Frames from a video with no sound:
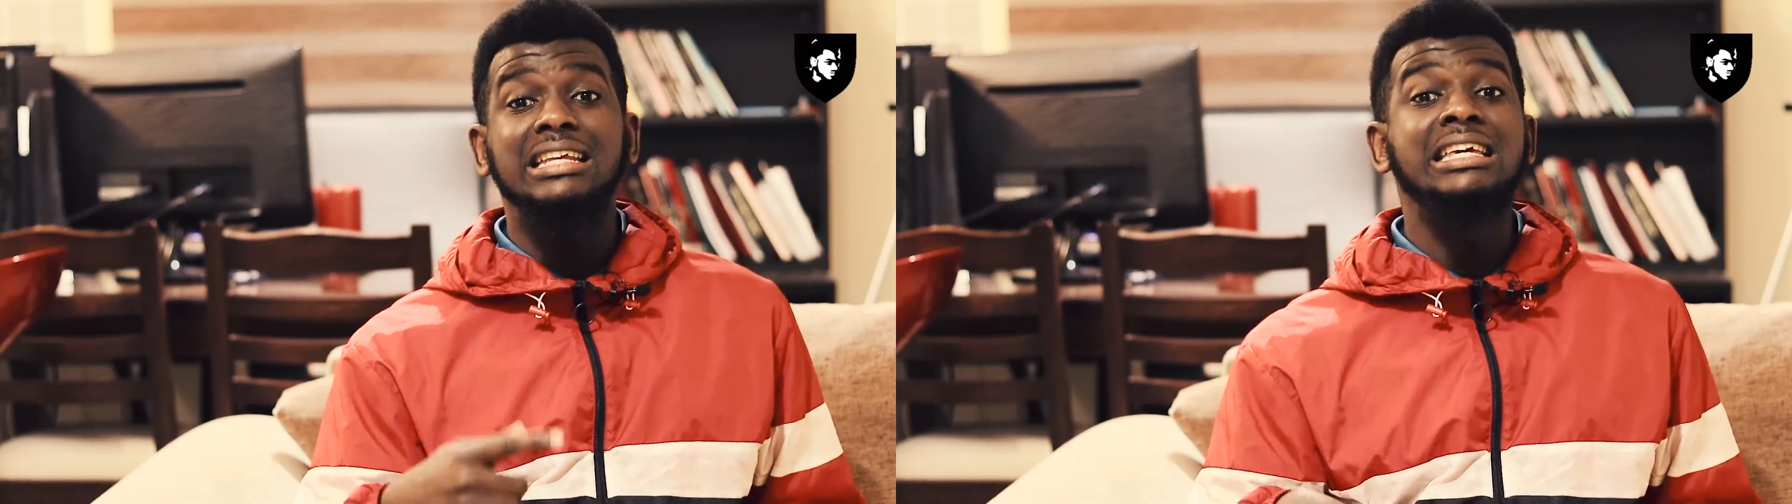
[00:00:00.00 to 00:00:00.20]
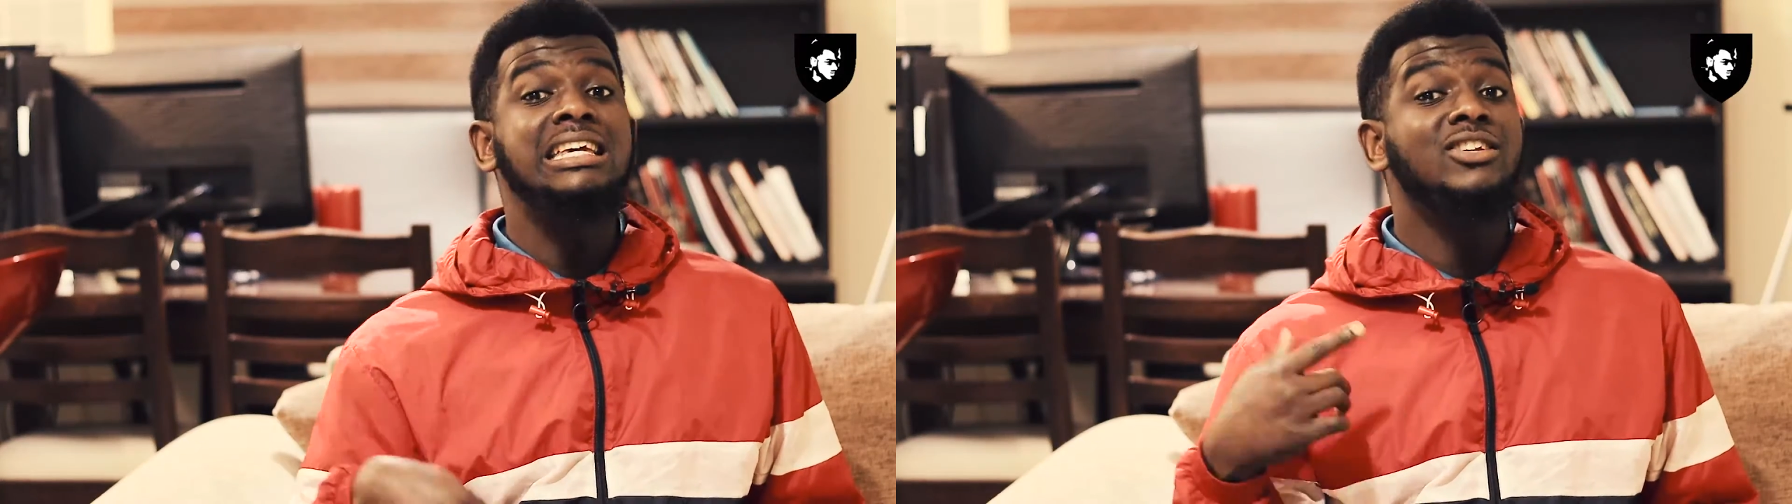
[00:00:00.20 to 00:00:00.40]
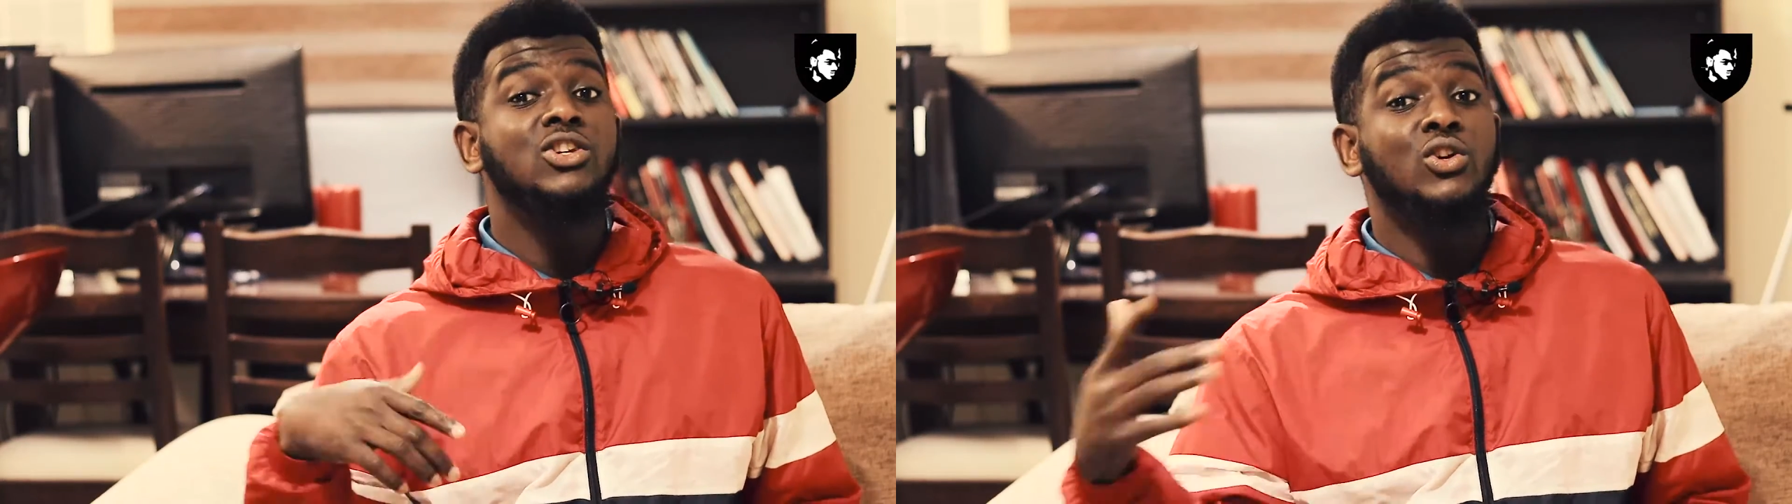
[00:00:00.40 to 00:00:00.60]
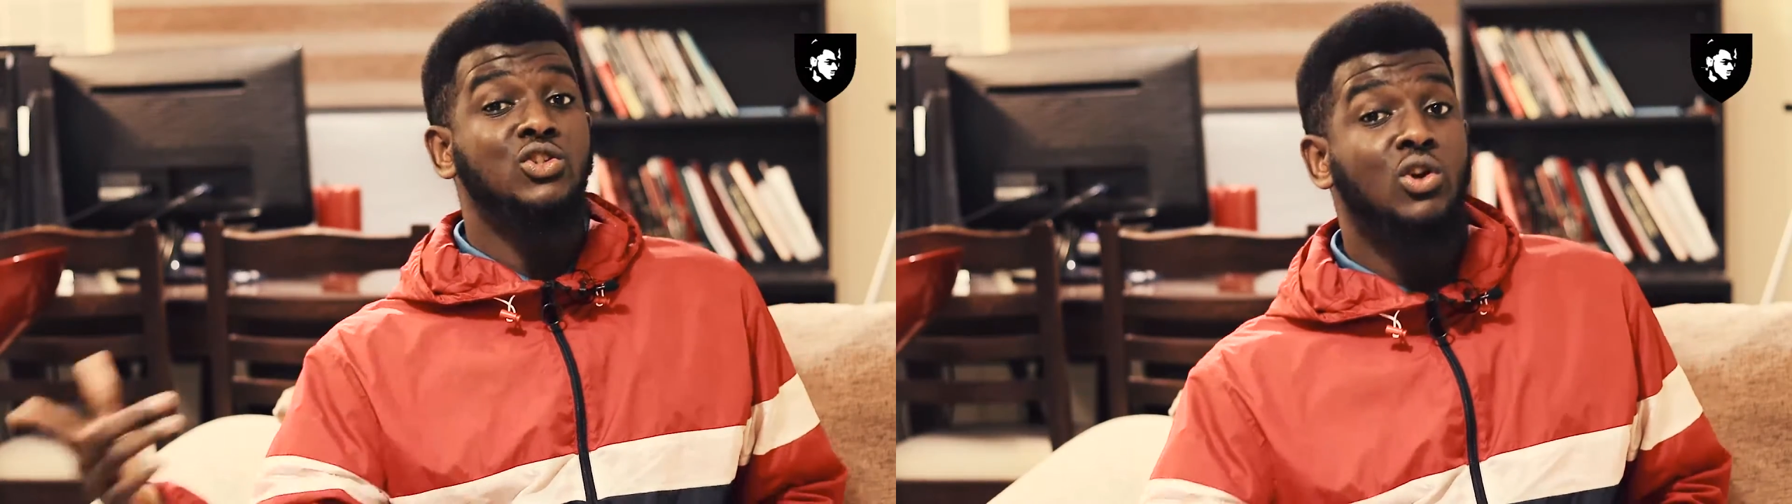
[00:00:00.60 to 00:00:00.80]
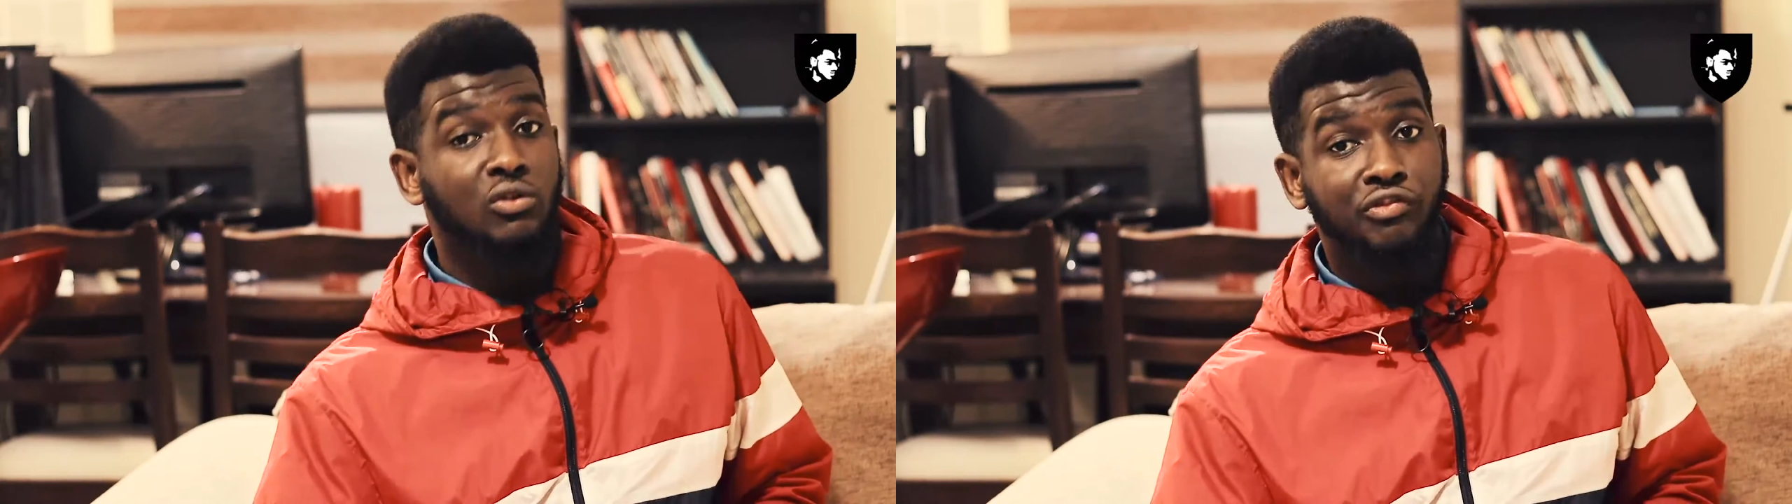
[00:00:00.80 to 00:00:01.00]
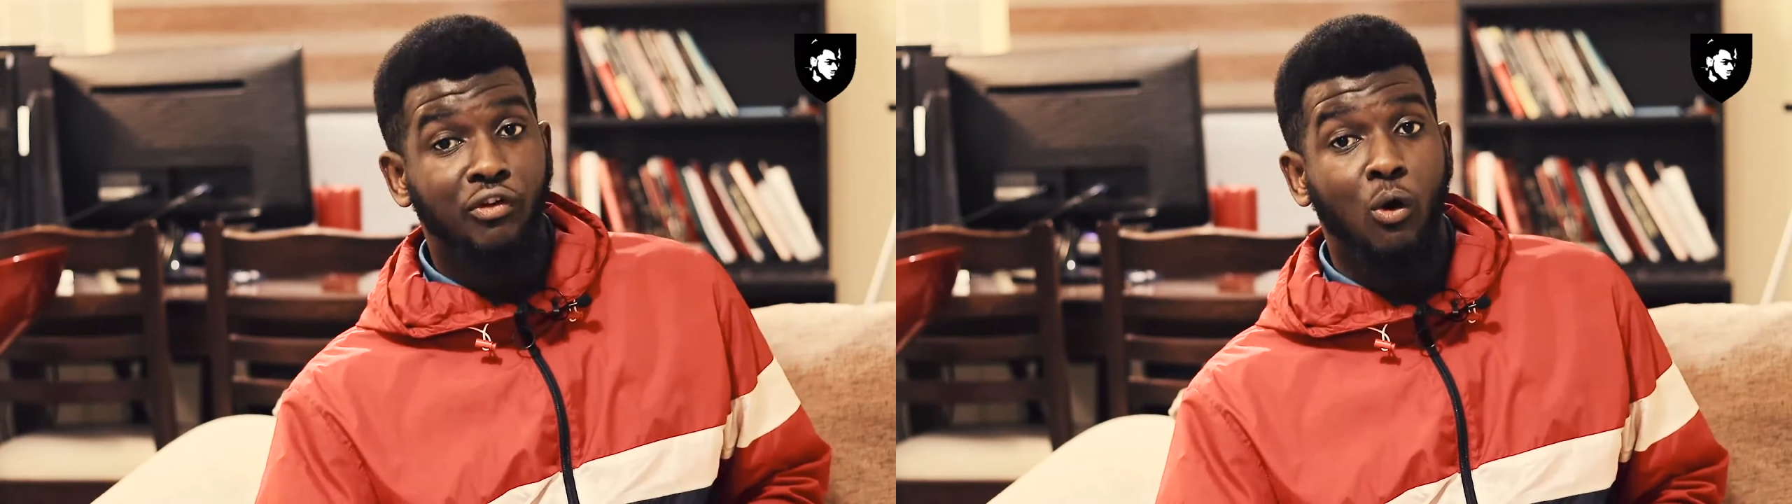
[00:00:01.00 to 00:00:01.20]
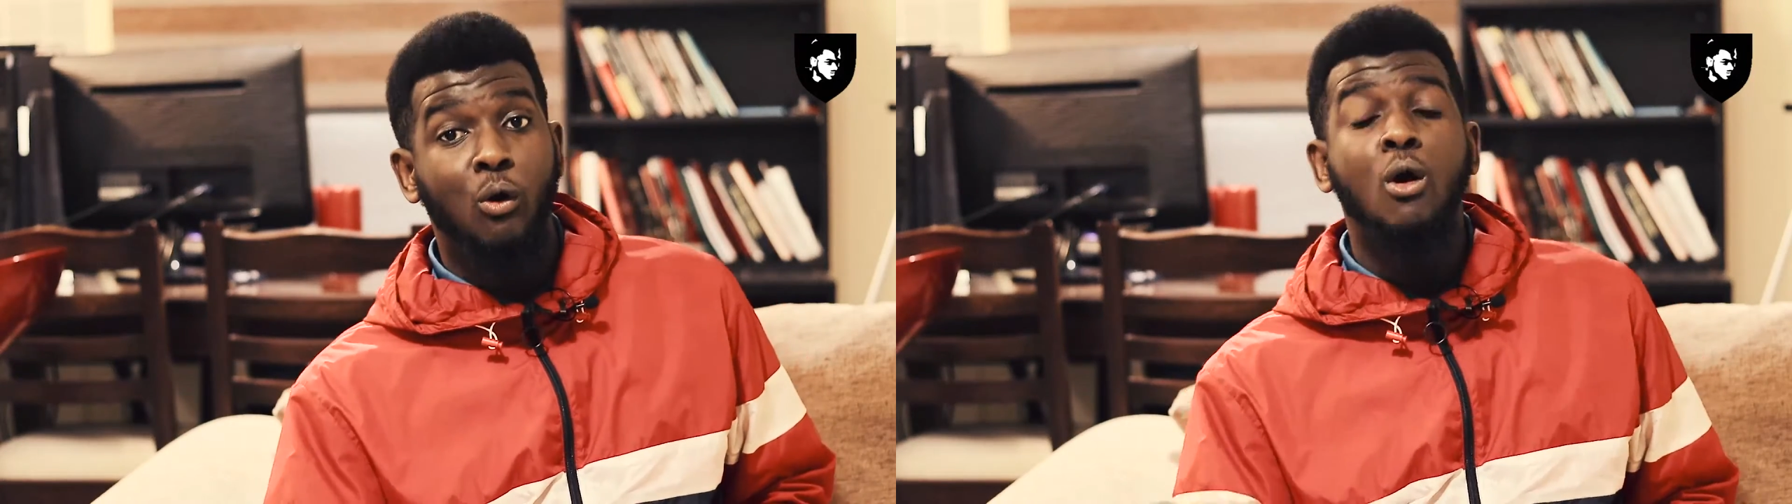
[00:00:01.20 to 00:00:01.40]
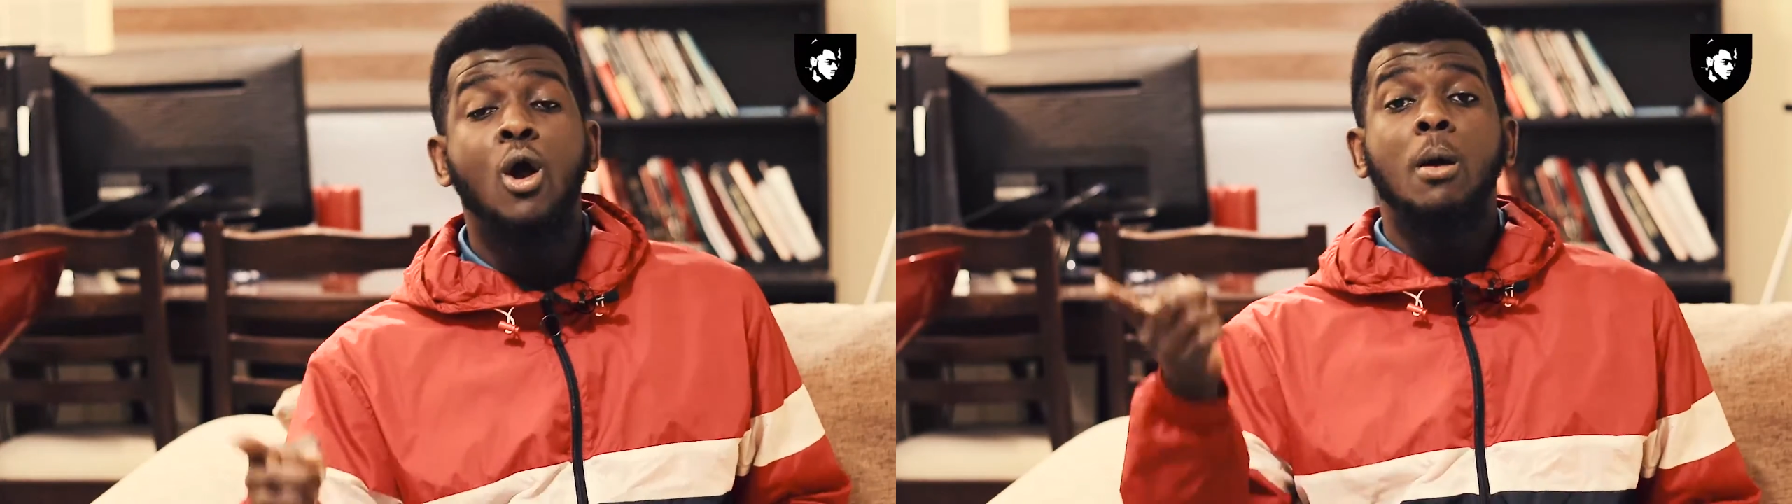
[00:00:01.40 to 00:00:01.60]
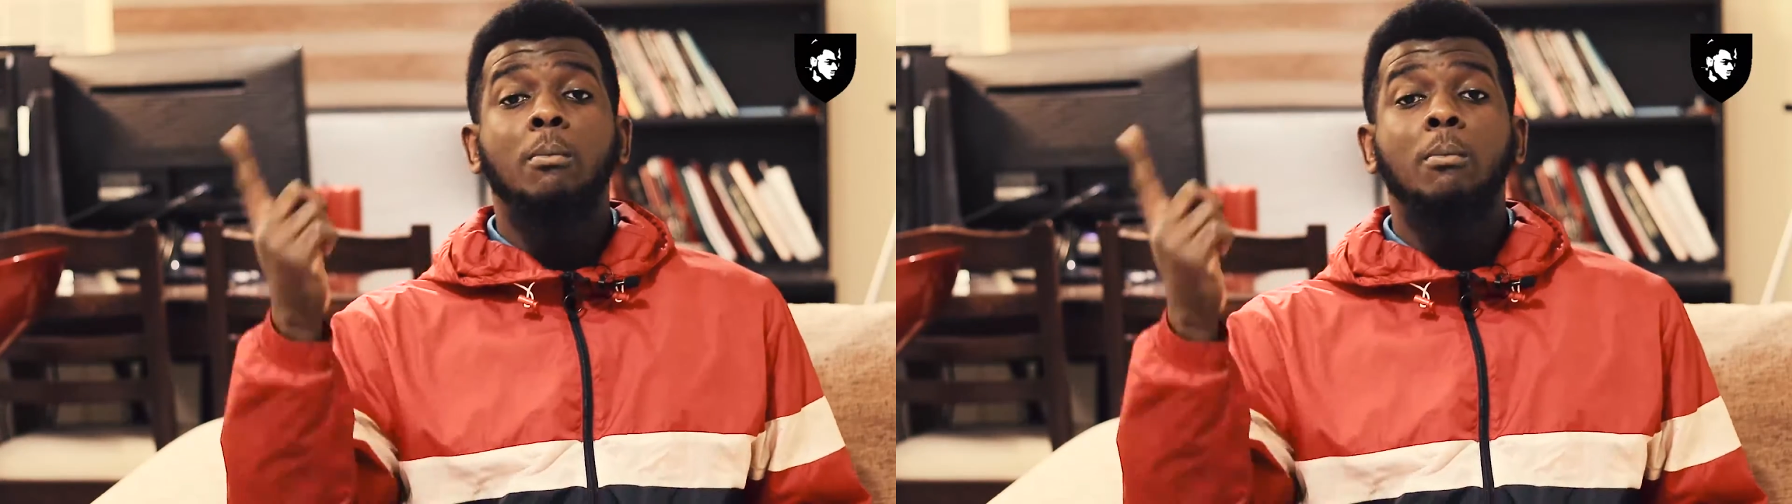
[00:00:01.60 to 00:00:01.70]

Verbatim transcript: he does not fall,